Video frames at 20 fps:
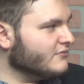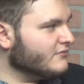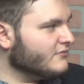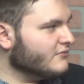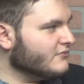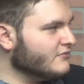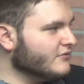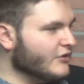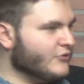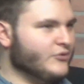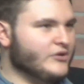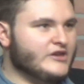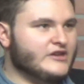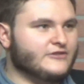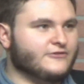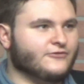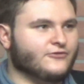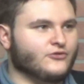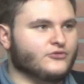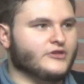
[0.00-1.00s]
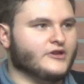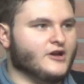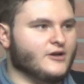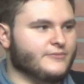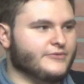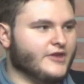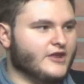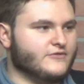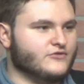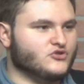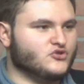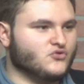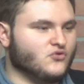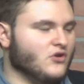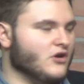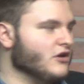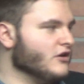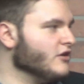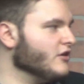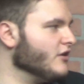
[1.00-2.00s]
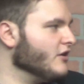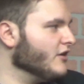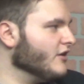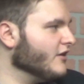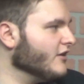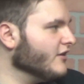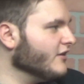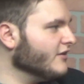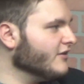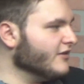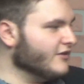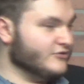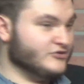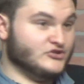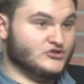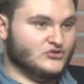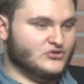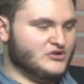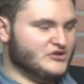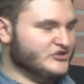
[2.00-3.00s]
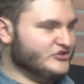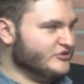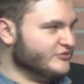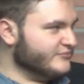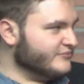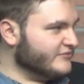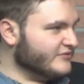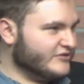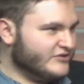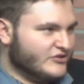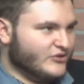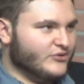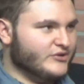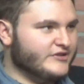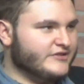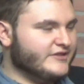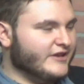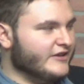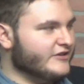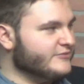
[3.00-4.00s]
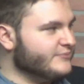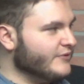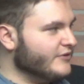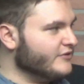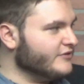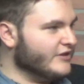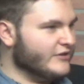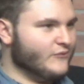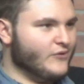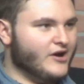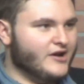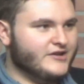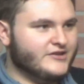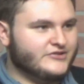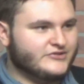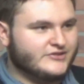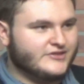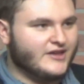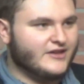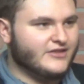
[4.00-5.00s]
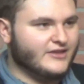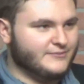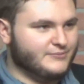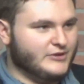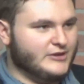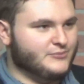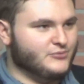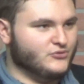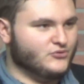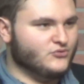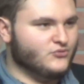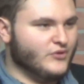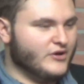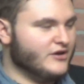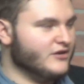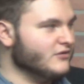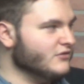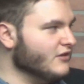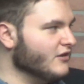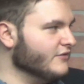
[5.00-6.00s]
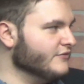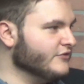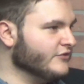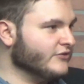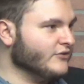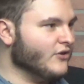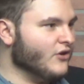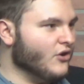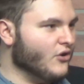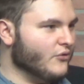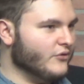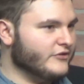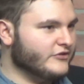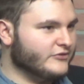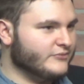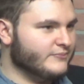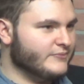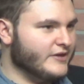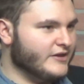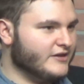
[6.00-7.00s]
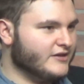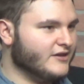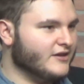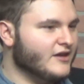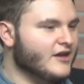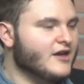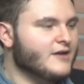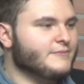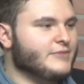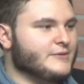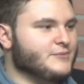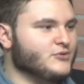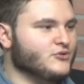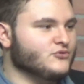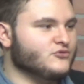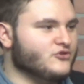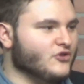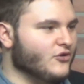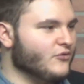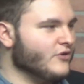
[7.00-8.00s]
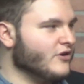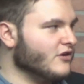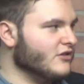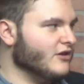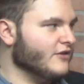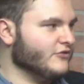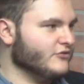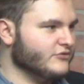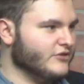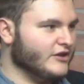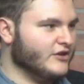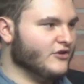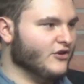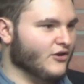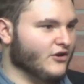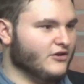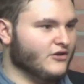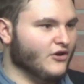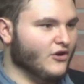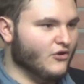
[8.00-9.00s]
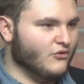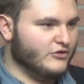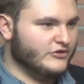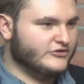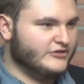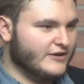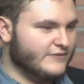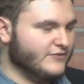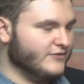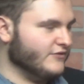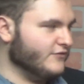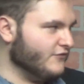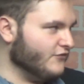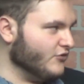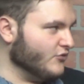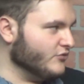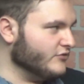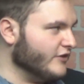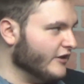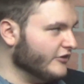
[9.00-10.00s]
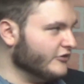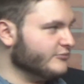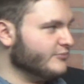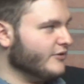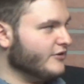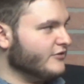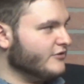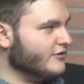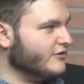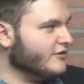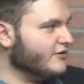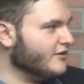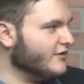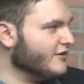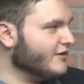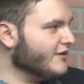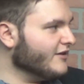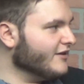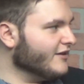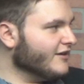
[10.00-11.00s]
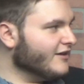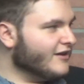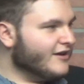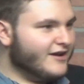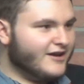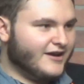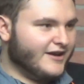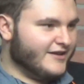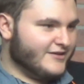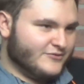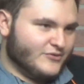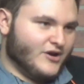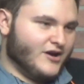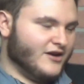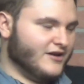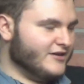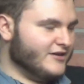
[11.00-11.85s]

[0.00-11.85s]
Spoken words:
Like, we eat food that comes out of a truck. Like, which is awesome. It always tastes better. Like, why is it that, like, people who wear gloves always make... People who don't wear gloves when they cook always have the food taste better. And why?